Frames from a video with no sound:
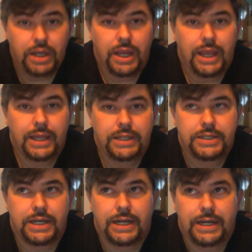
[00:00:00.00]
and
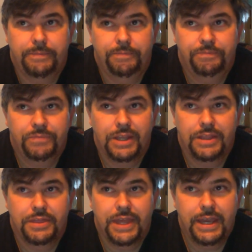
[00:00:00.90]

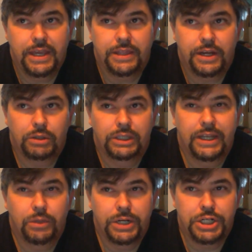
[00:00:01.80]
their
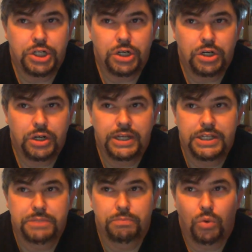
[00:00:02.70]
literature is
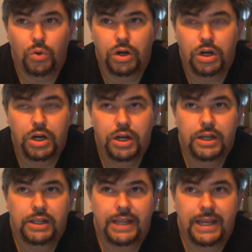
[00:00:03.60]
more
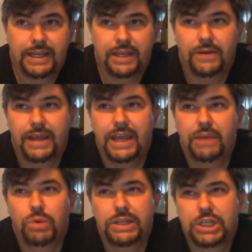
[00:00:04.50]
like, hey,
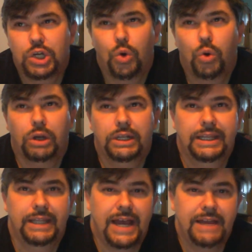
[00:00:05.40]
what's courtly
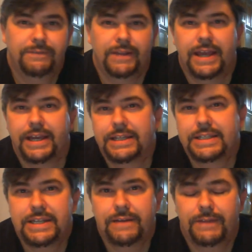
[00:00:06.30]
life like and
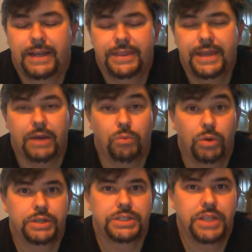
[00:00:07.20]
stuff like that.
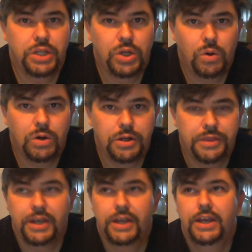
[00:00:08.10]
Whereas in the North,
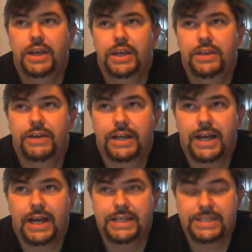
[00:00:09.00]
you got
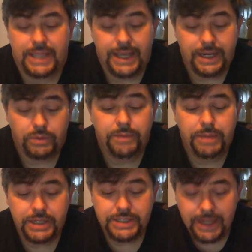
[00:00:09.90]
guys like, give me an
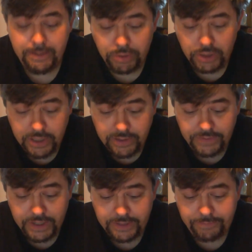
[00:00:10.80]
example of
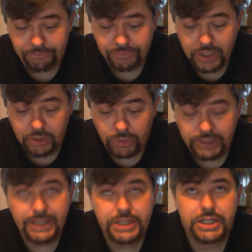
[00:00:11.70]
a
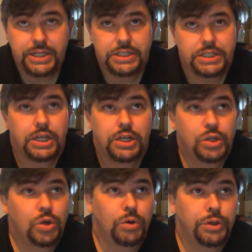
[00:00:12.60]
religious
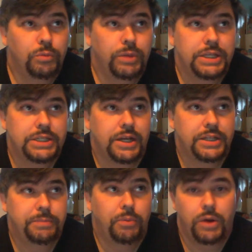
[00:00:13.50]
Northern Renaissance
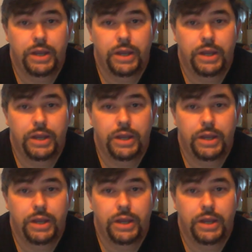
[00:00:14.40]
boy.